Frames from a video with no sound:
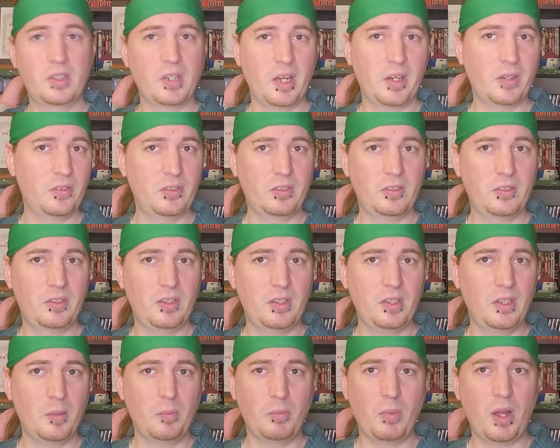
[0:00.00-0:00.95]
You kind of
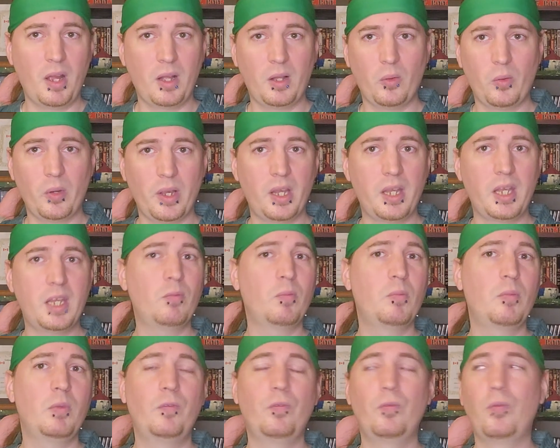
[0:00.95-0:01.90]
see it a mile away
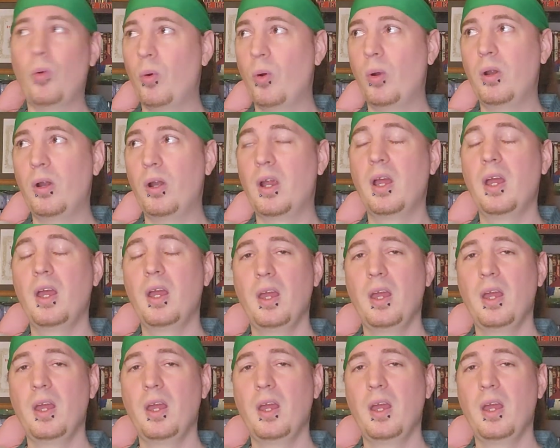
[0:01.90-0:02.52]
even before